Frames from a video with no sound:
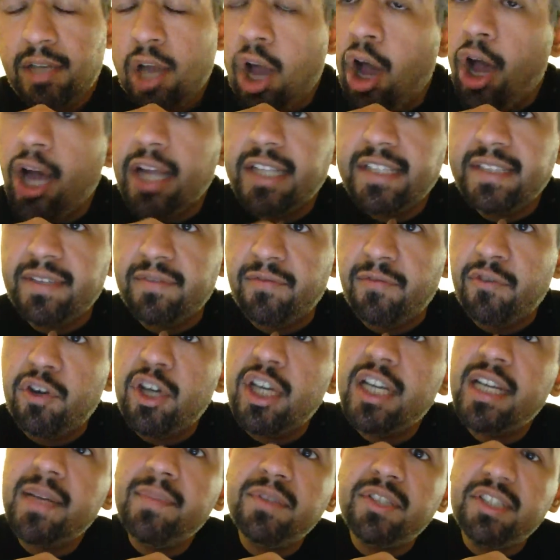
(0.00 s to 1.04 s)
awesome for
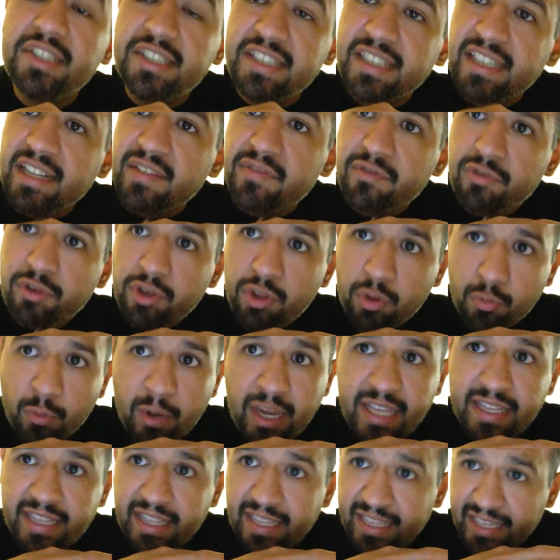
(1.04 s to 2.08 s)
him to deliver the
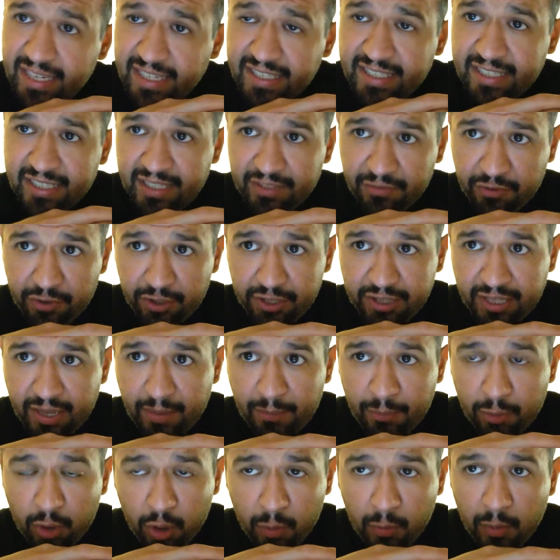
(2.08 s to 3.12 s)
way that he delivered in
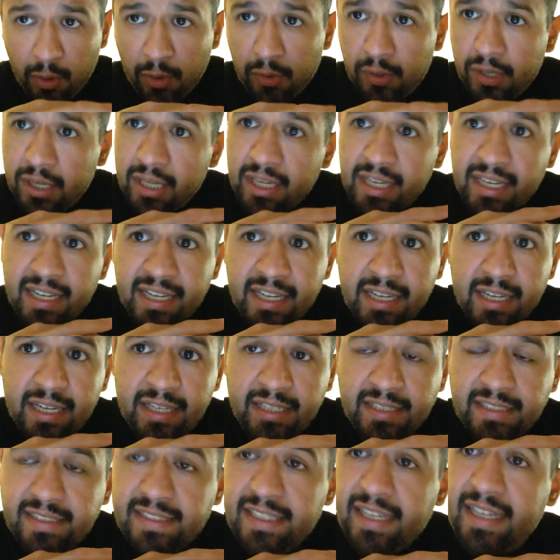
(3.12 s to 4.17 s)
that promo.
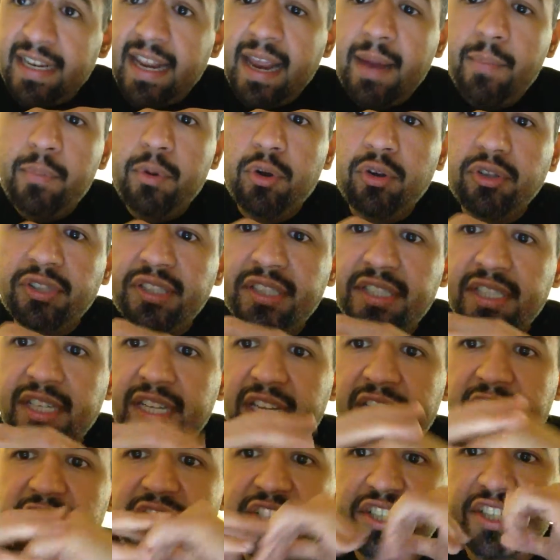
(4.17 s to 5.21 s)
Dean Ambrose
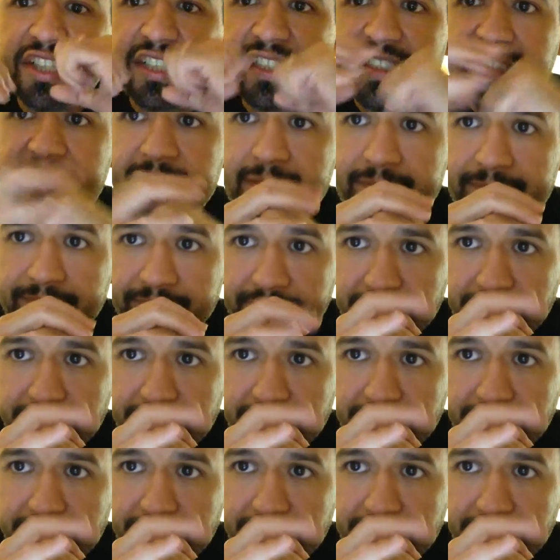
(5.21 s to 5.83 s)
is just,